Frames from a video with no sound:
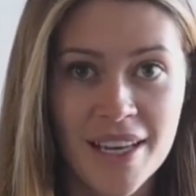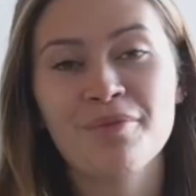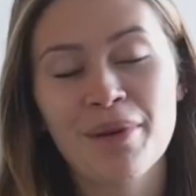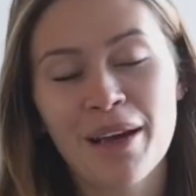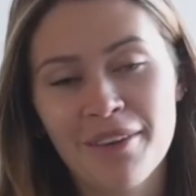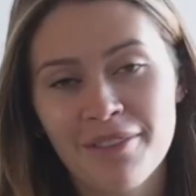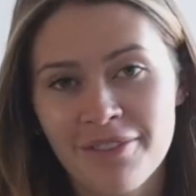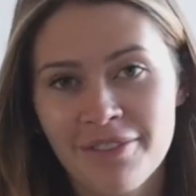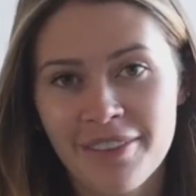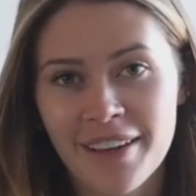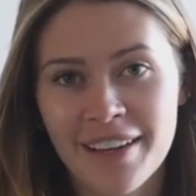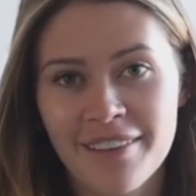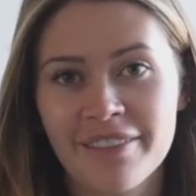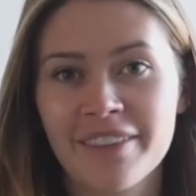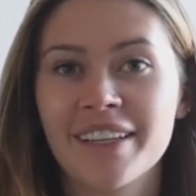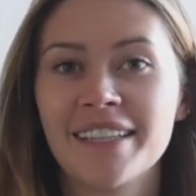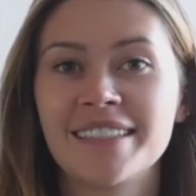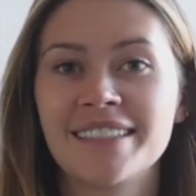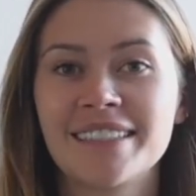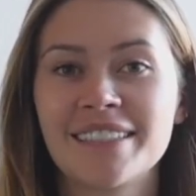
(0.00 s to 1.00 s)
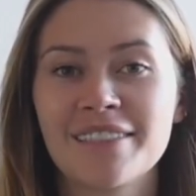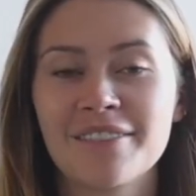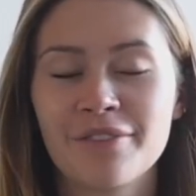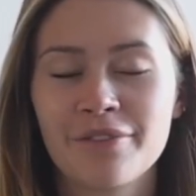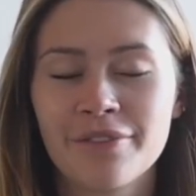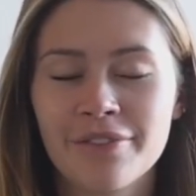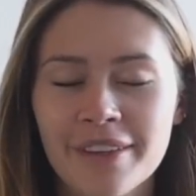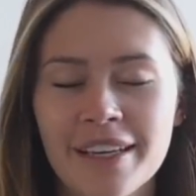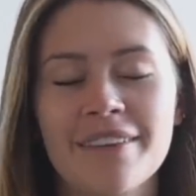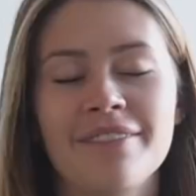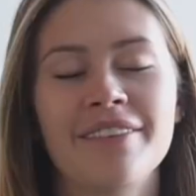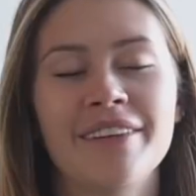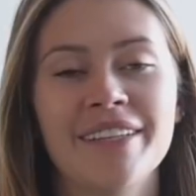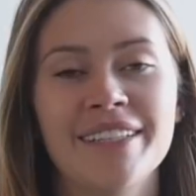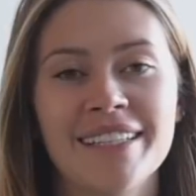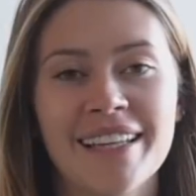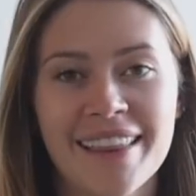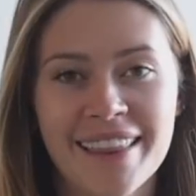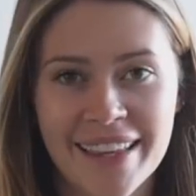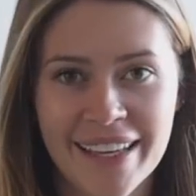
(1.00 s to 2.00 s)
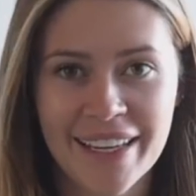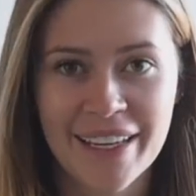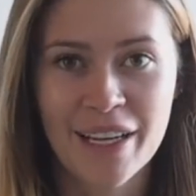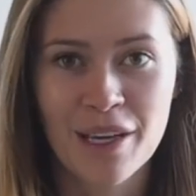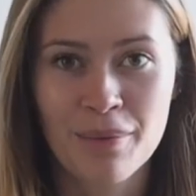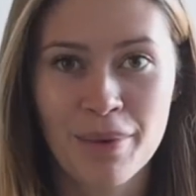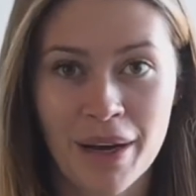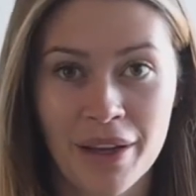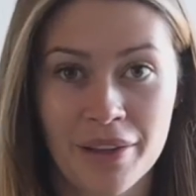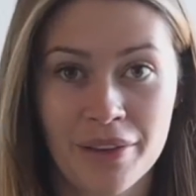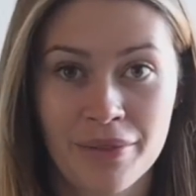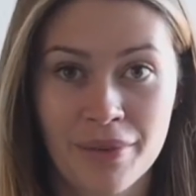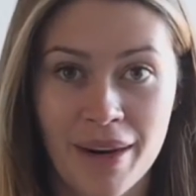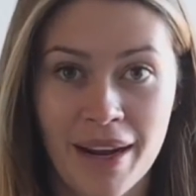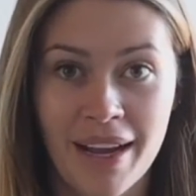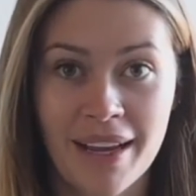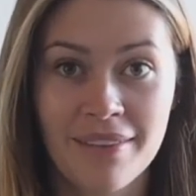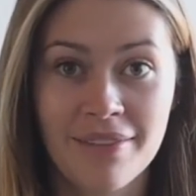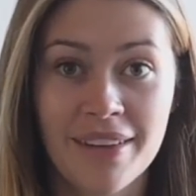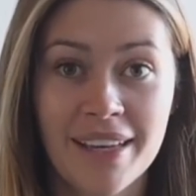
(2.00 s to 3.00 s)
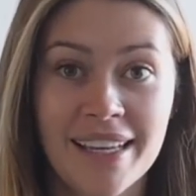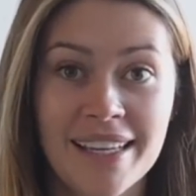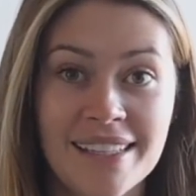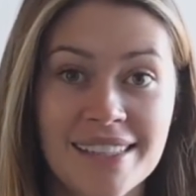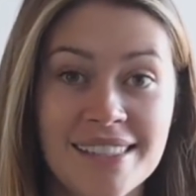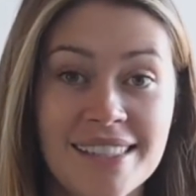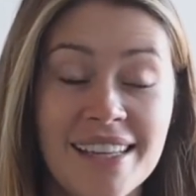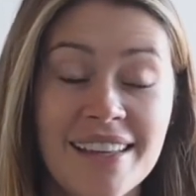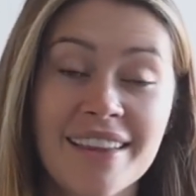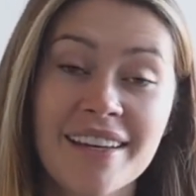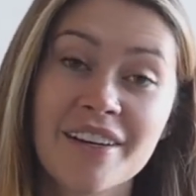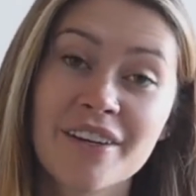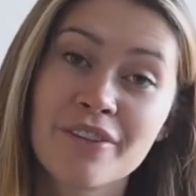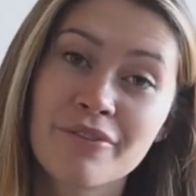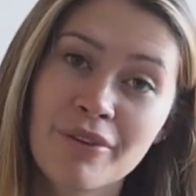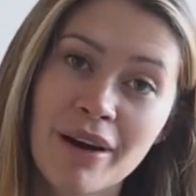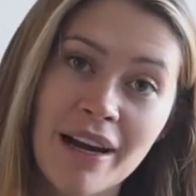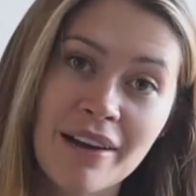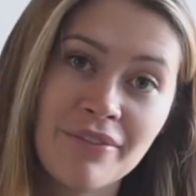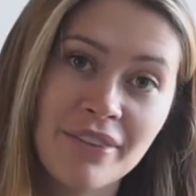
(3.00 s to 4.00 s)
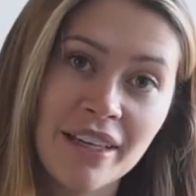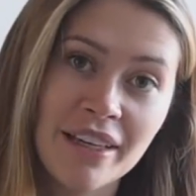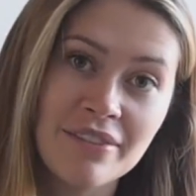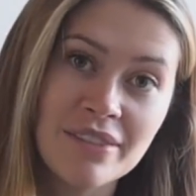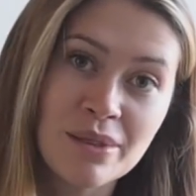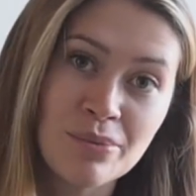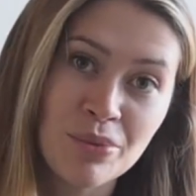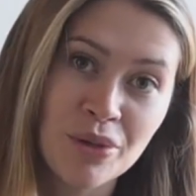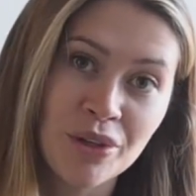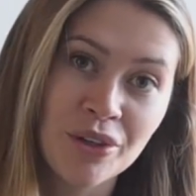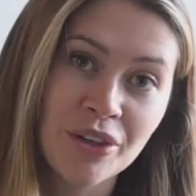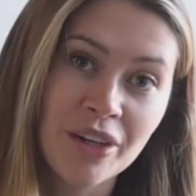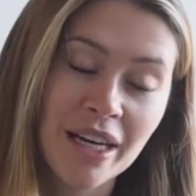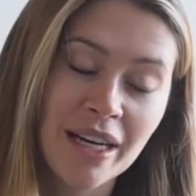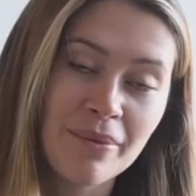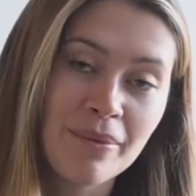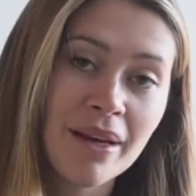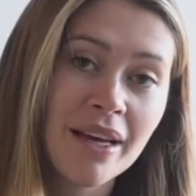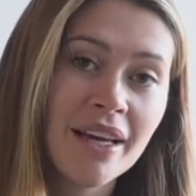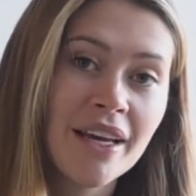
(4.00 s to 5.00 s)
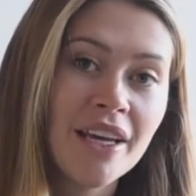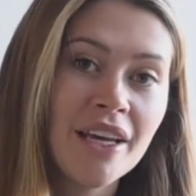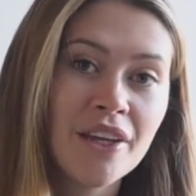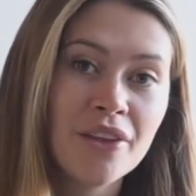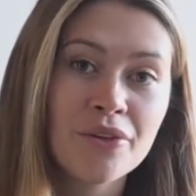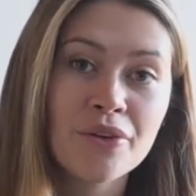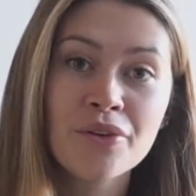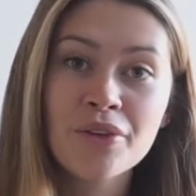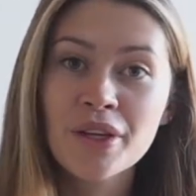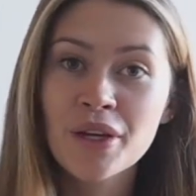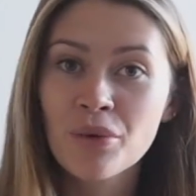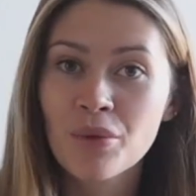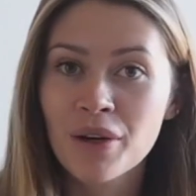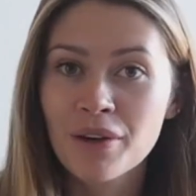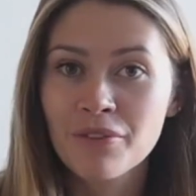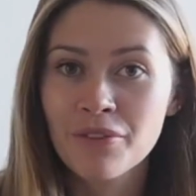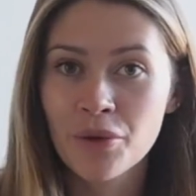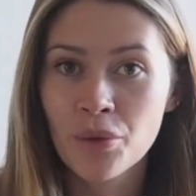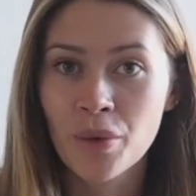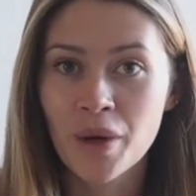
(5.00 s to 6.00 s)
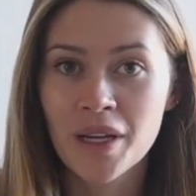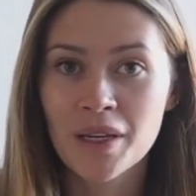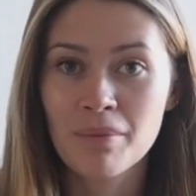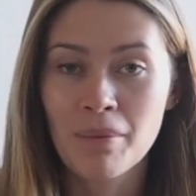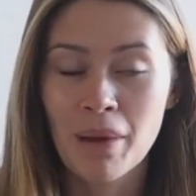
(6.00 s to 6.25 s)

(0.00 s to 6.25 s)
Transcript: My favorite, favorite thing about Thrive is their Thrive Gives program through their one for one